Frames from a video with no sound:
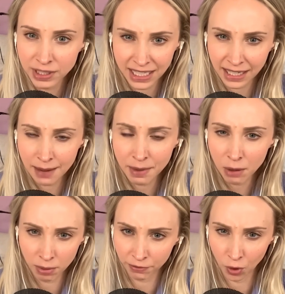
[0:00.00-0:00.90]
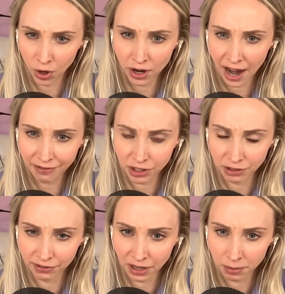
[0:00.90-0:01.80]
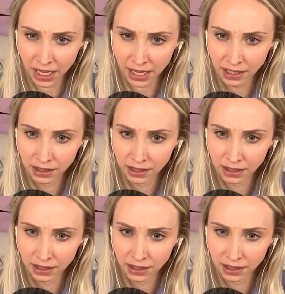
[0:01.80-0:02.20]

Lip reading: Did it come out before or after Fair Play?